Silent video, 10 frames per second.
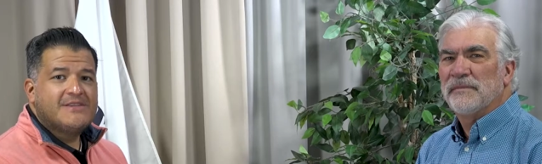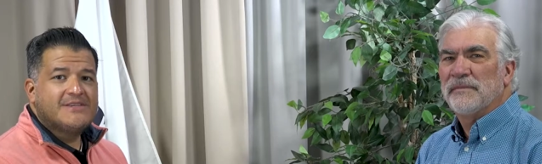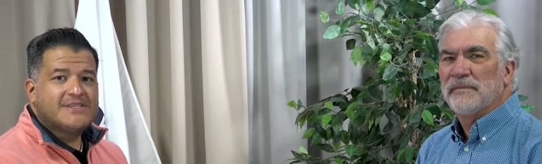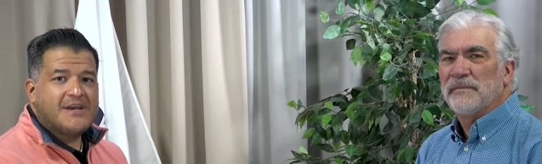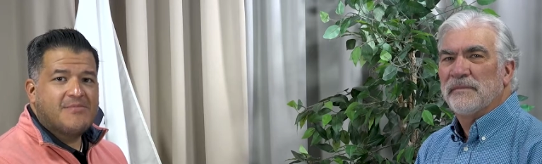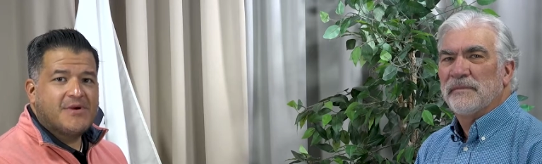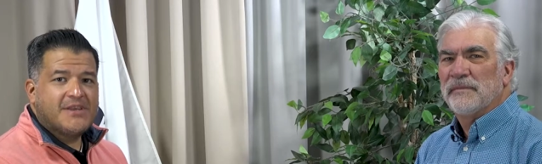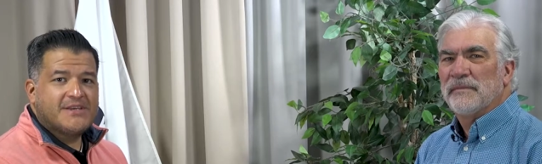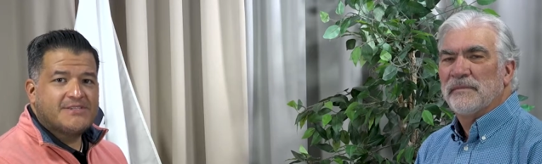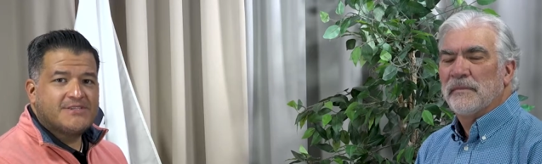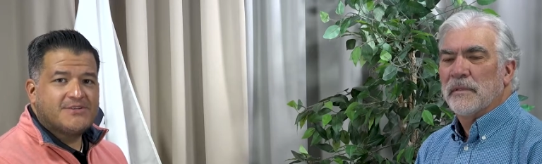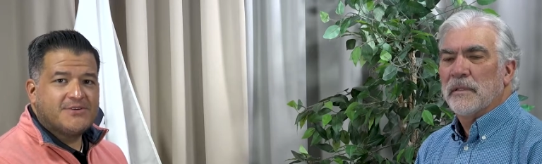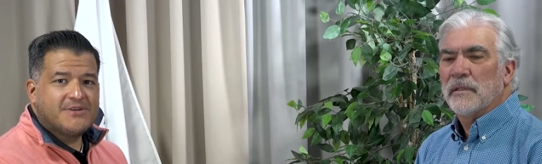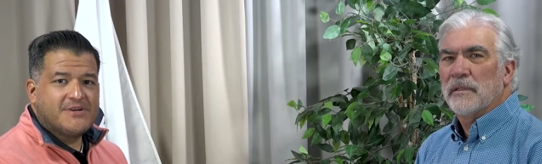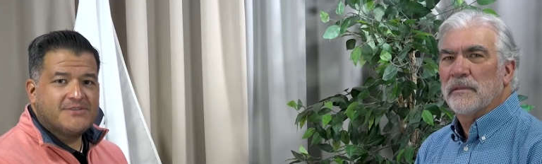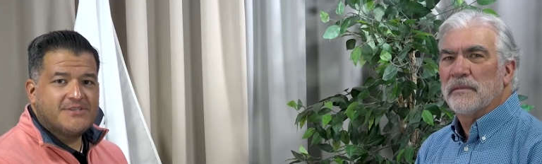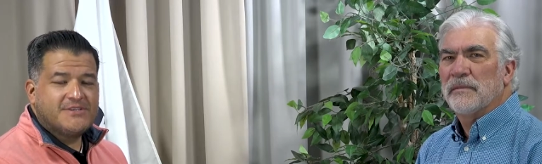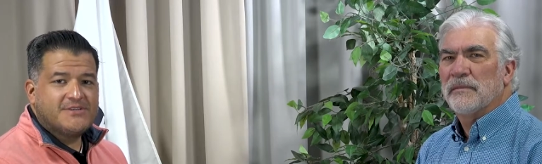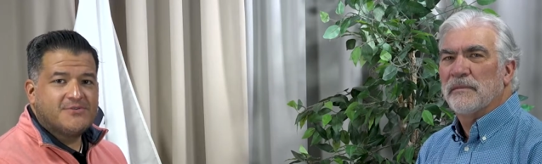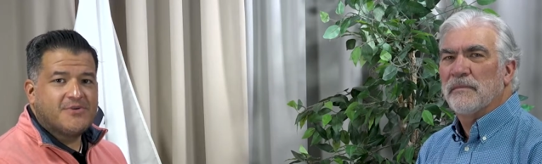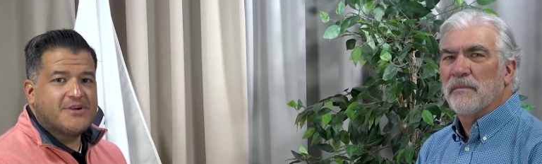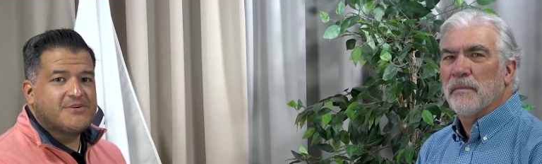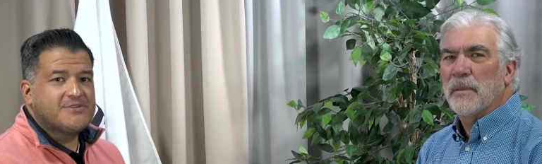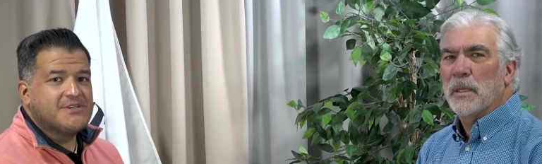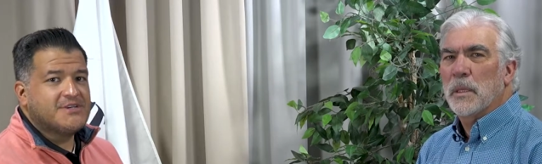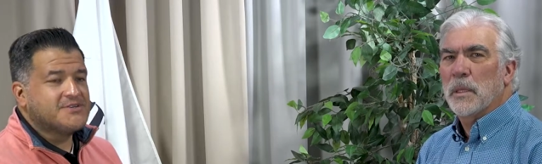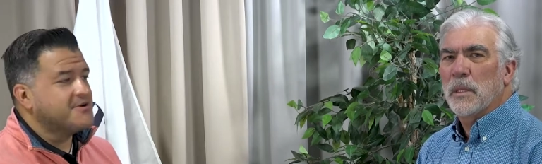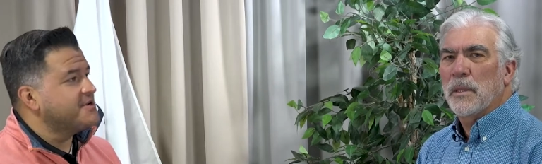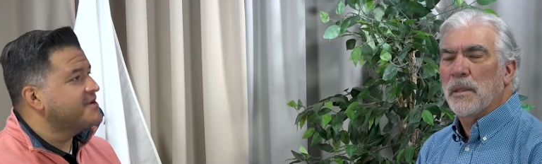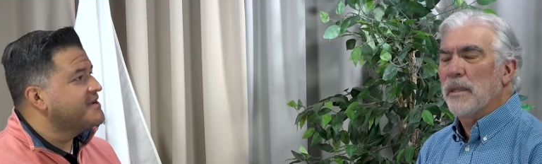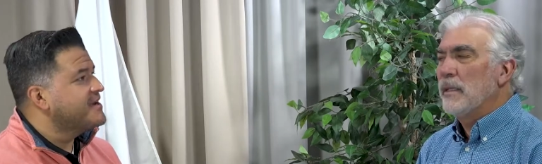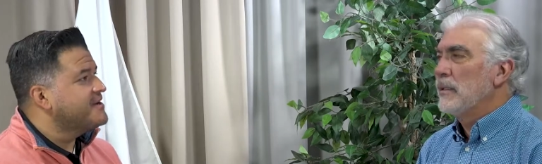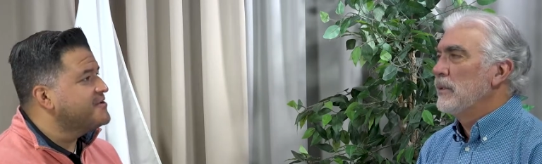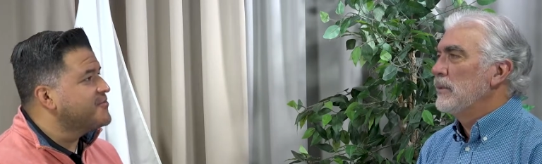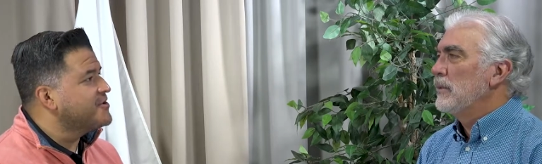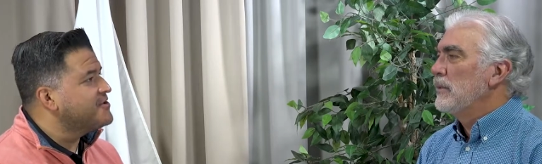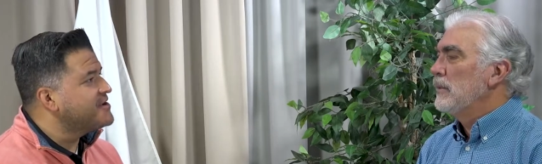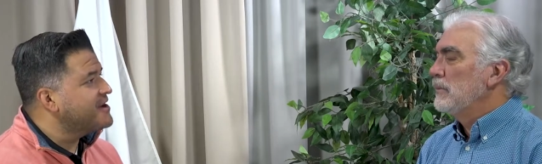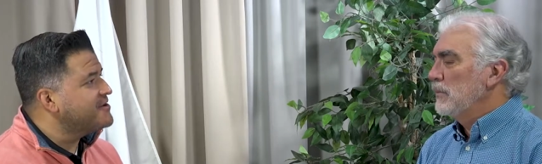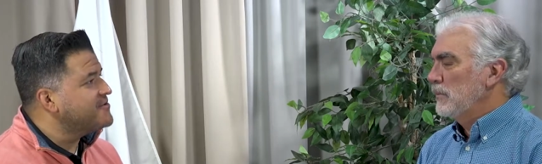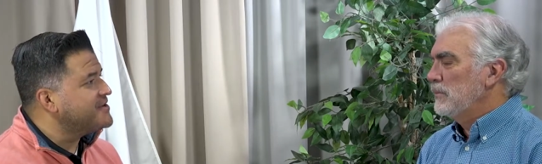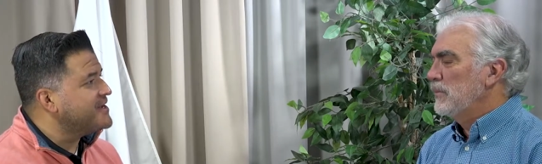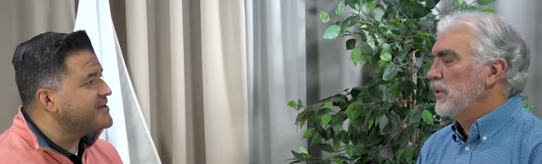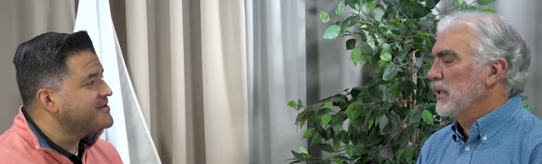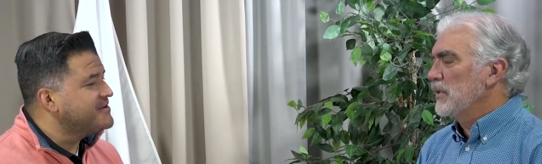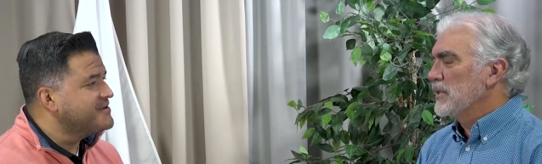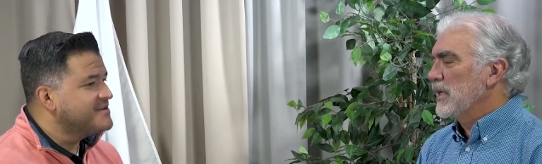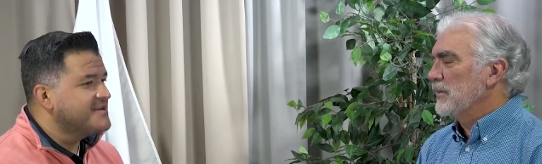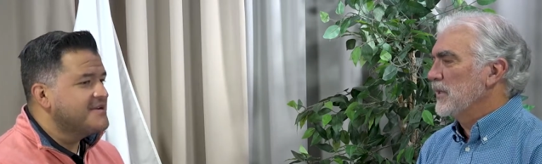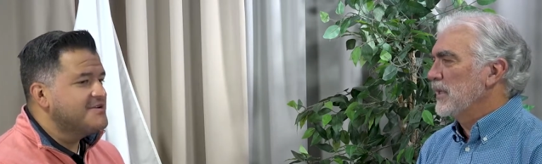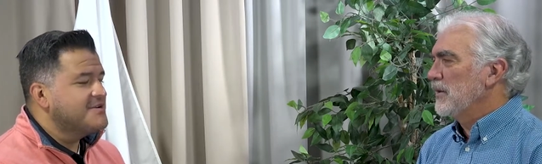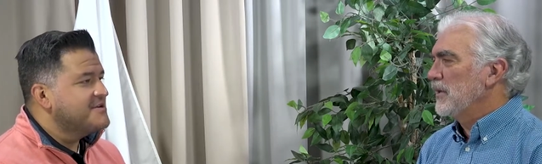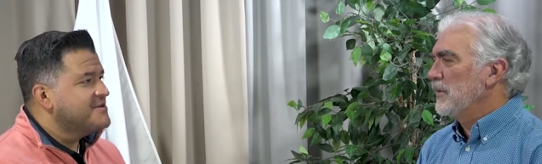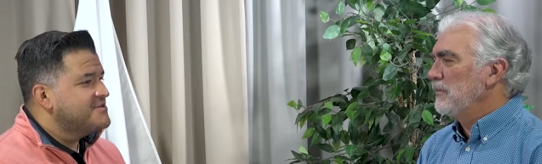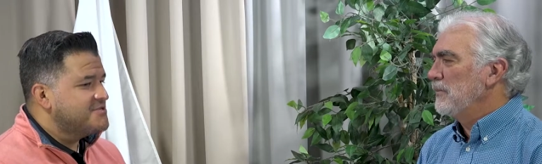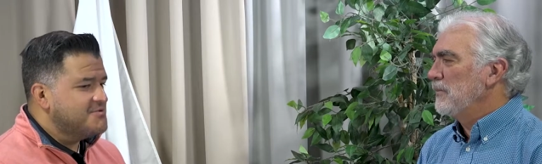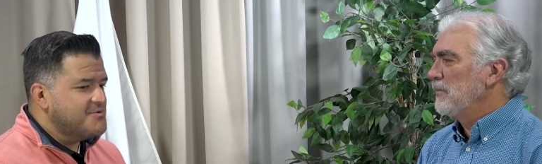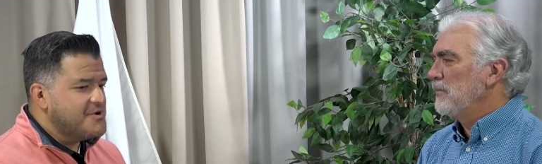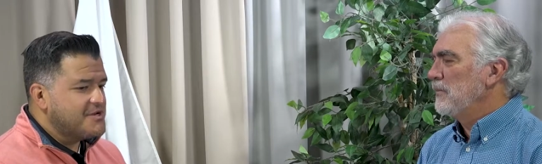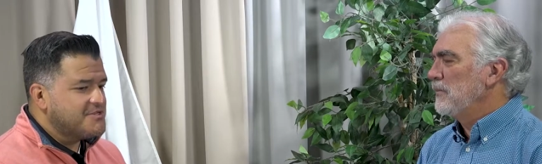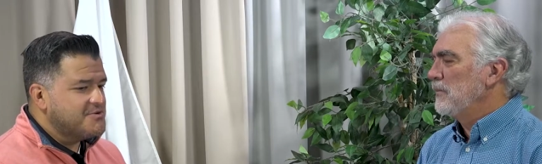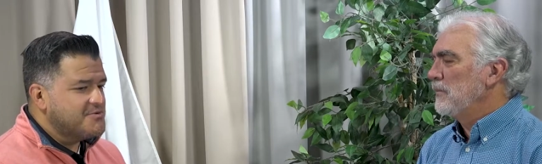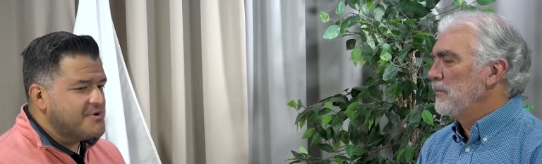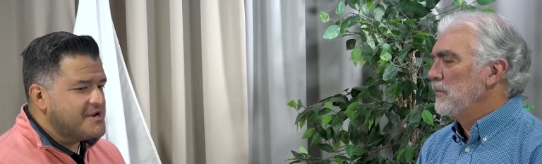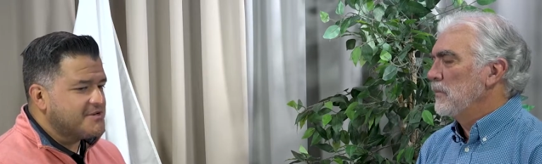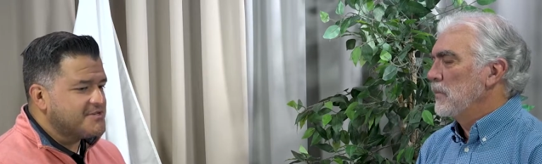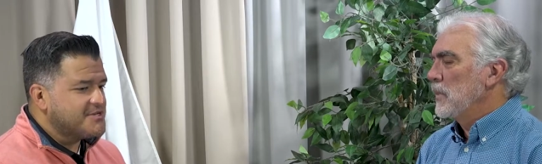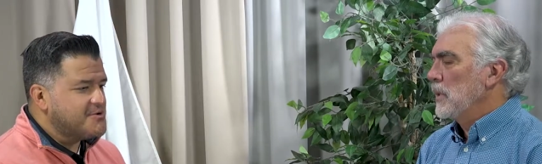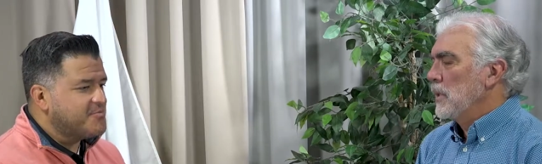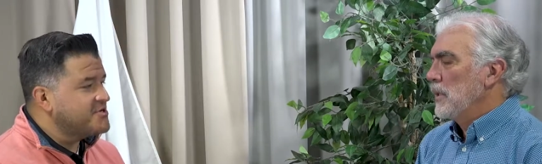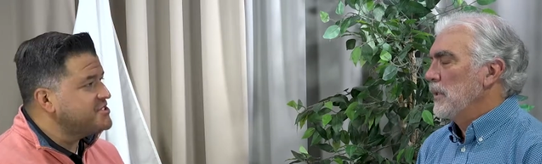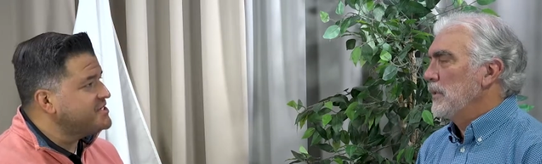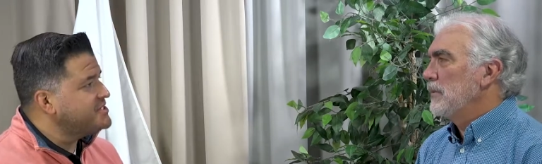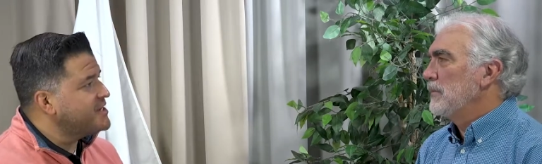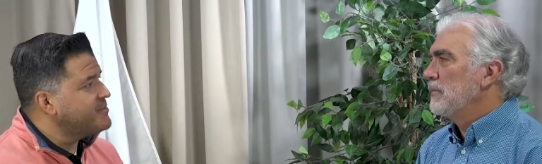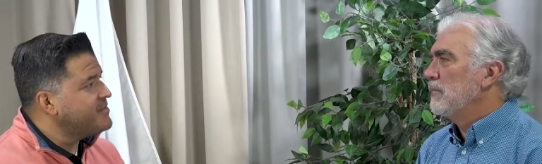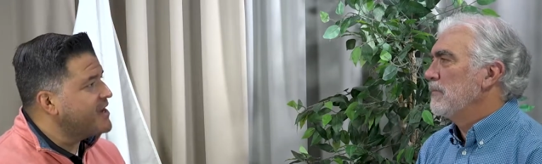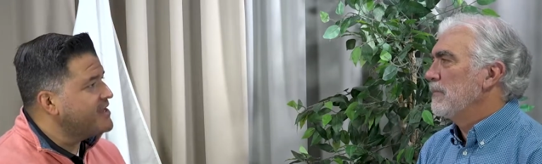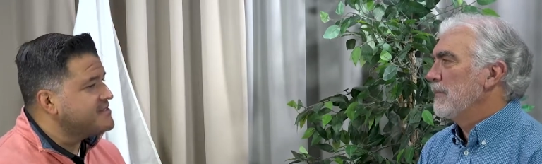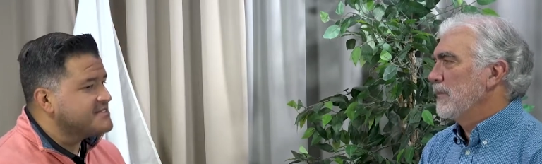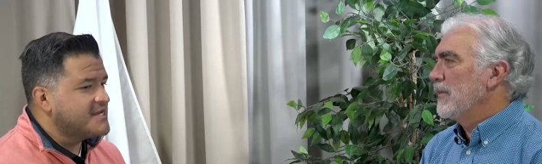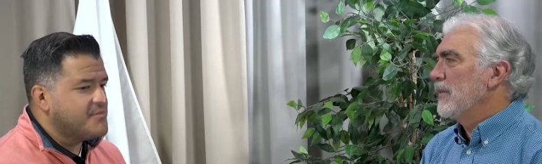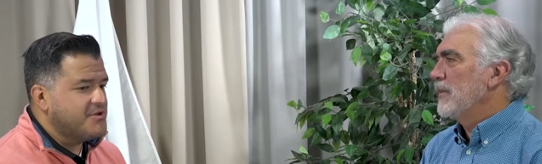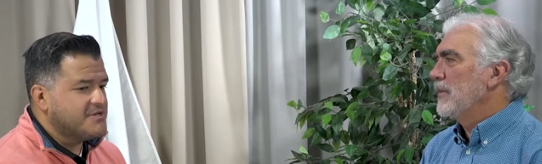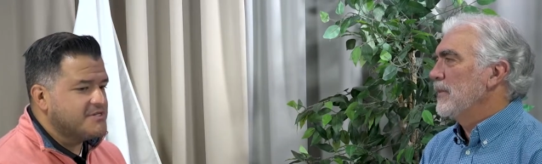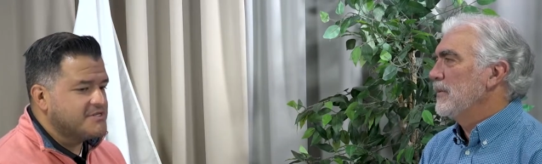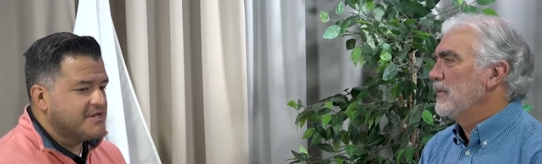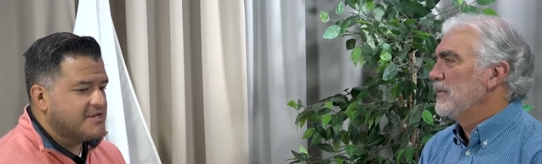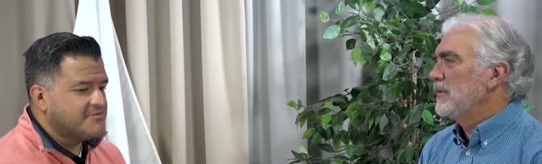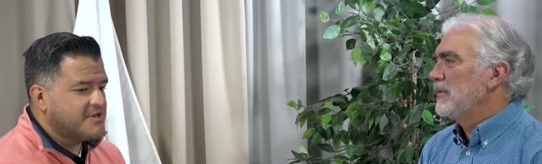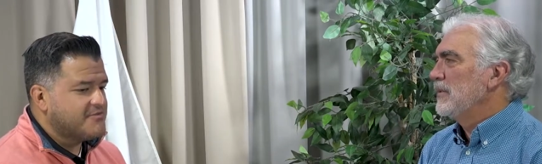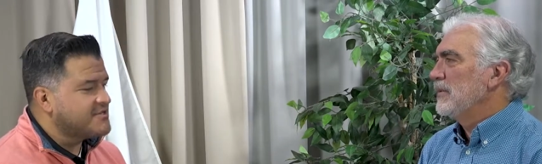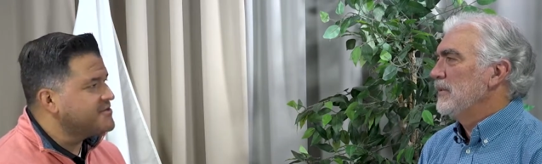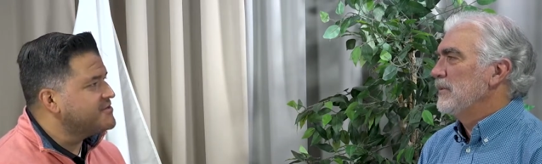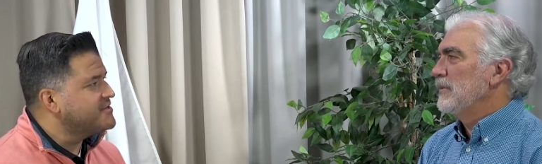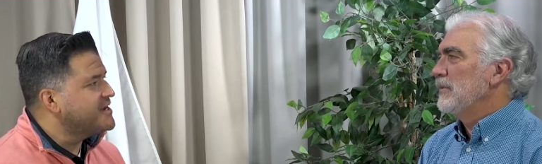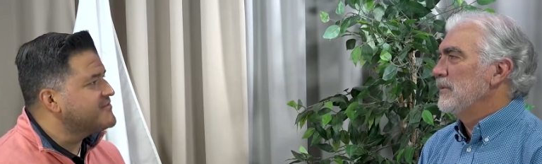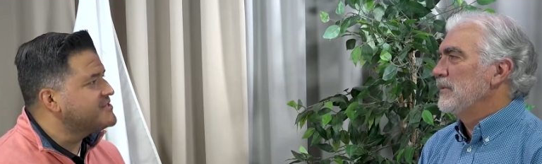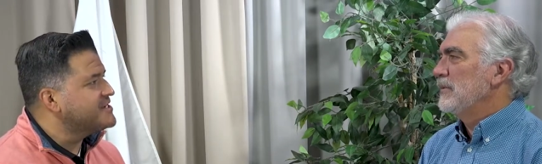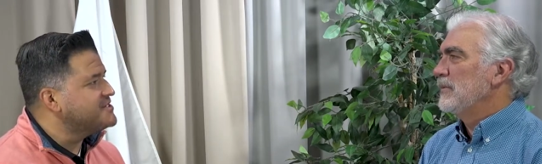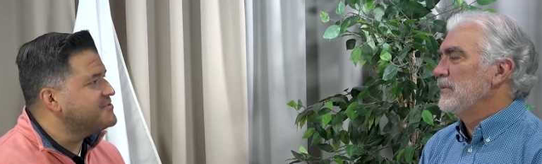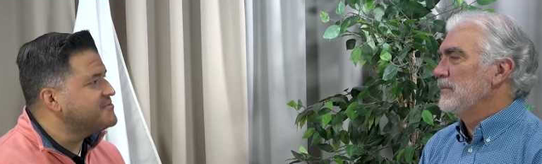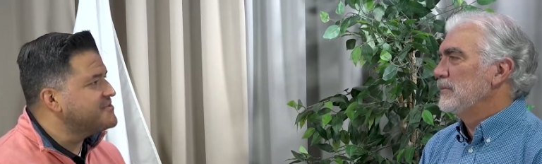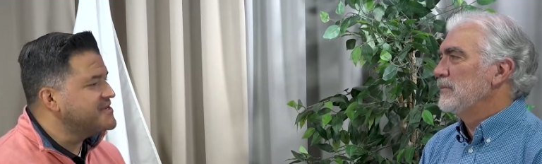Speaker 1: This time, my guest is Dirk Nelson, Durango City Attorney. Good morning, Dirk. How are you doing today? Good morning,
Speaker 2: Jose. I'm good. How are you?
Speaker 1: Doing well, doing well. So appreciate you coming by and stopping and just kind of having a little conversation with